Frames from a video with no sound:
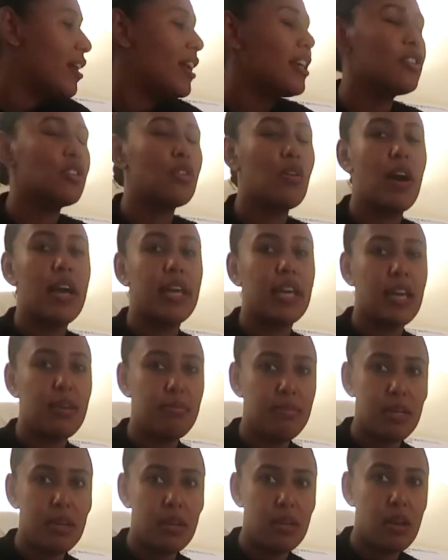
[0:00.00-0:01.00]
Right, so I
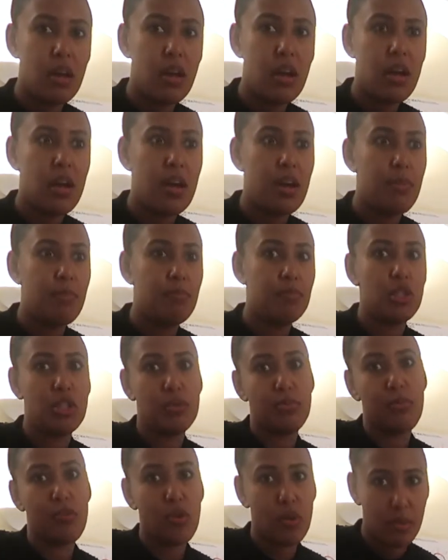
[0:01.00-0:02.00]
came in
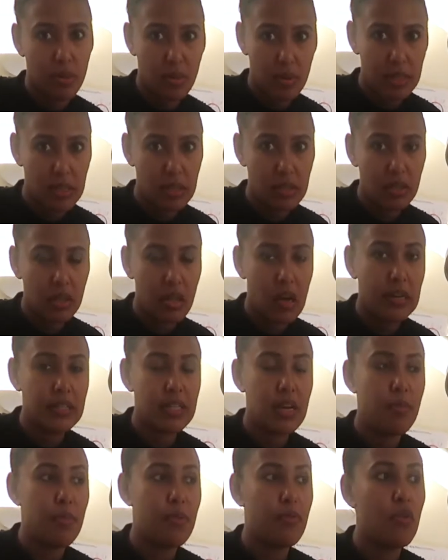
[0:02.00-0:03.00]
just before we went into
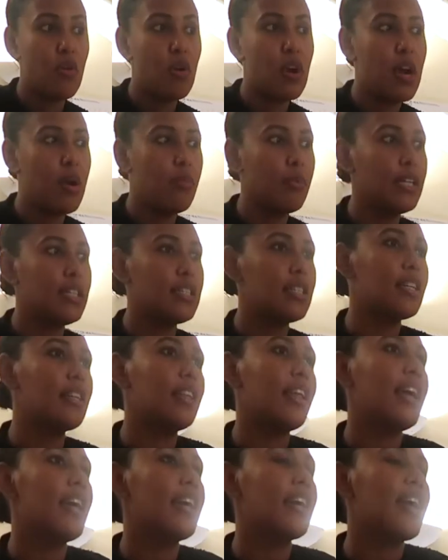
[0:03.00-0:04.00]
lockdown before, and we did
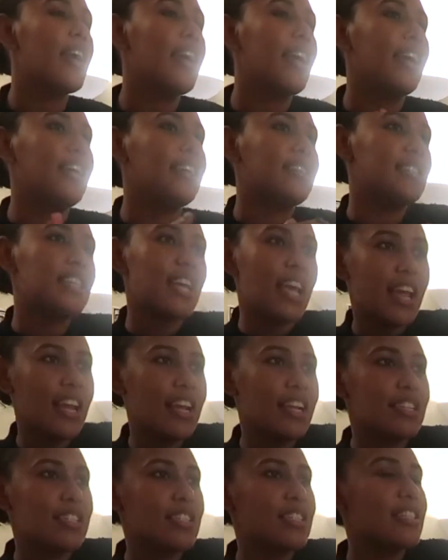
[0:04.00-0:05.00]
like a
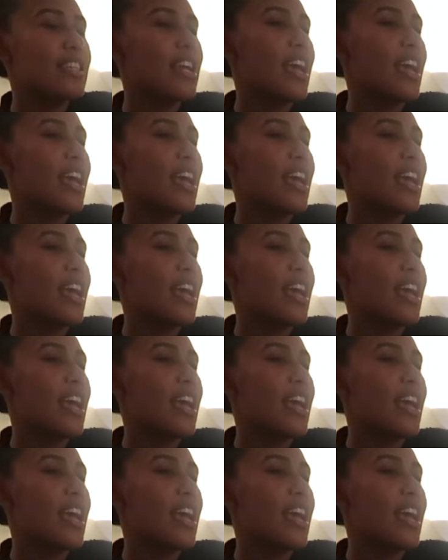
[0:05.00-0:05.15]
taste